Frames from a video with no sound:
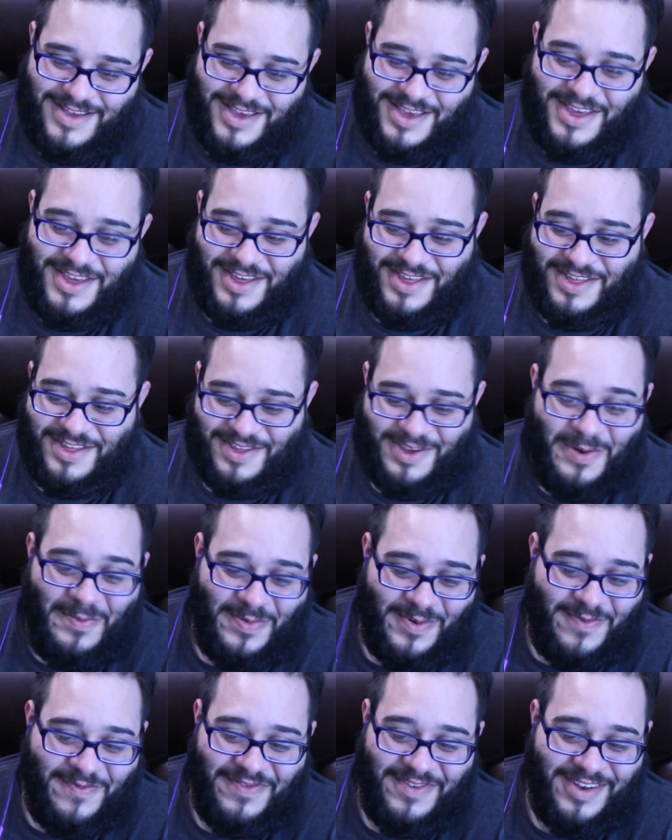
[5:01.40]
He's
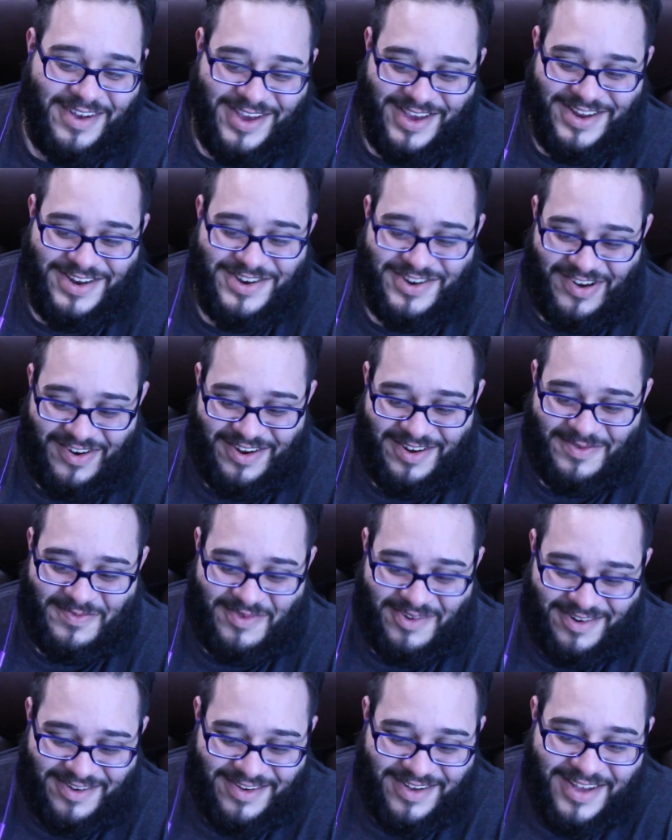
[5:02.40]
super fucking drunk,
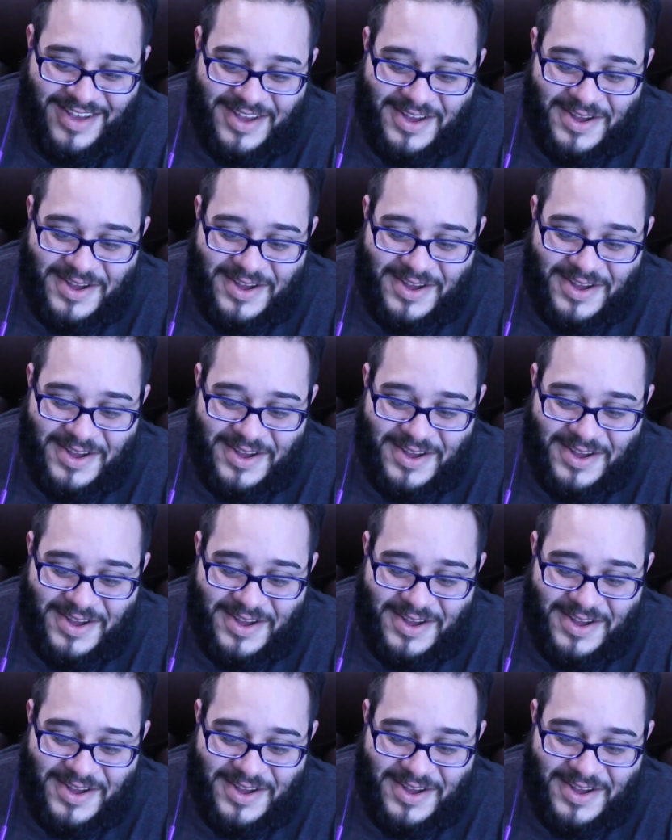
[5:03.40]
bro.